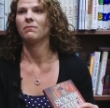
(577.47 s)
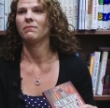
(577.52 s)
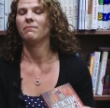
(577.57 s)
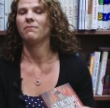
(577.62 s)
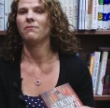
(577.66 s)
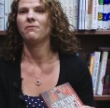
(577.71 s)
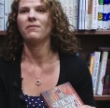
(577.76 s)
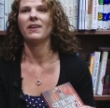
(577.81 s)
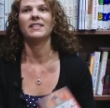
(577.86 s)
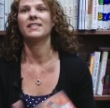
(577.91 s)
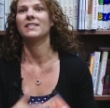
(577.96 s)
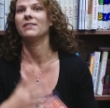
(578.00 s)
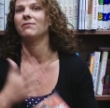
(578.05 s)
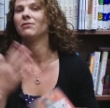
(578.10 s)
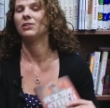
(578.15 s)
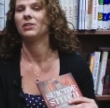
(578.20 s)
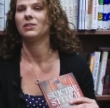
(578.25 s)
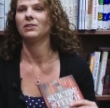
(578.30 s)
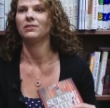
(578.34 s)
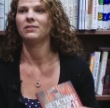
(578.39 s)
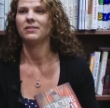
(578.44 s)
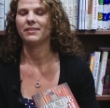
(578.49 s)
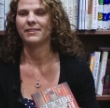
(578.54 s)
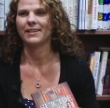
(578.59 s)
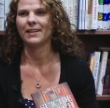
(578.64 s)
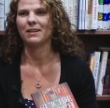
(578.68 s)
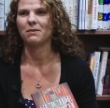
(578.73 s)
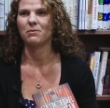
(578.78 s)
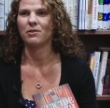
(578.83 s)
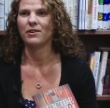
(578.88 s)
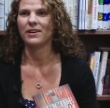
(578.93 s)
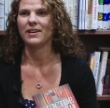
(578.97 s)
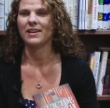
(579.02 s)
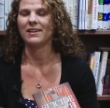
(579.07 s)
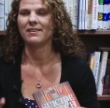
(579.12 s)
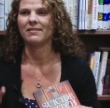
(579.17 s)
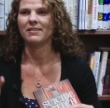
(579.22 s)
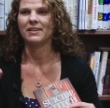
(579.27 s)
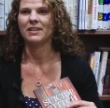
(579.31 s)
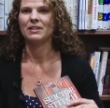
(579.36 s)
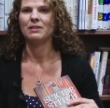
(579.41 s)
festival
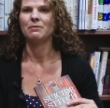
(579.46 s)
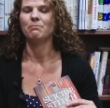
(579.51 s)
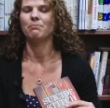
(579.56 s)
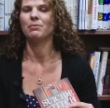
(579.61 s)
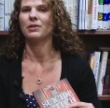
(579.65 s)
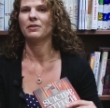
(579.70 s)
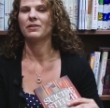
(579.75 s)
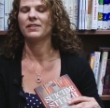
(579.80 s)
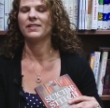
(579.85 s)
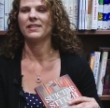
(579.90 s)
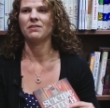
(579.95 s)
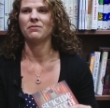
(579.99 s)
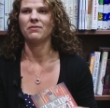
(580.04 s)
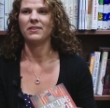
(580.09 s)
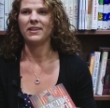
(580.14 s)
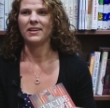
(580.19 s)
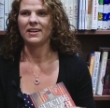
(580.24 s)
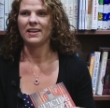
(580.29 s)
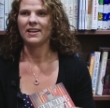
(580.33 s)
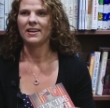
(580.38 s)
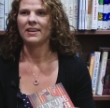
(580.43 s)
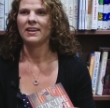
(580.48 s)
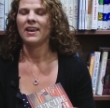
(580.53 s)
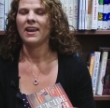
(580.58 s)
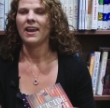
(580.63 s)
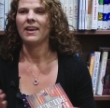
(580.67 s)
celebrating books and reading,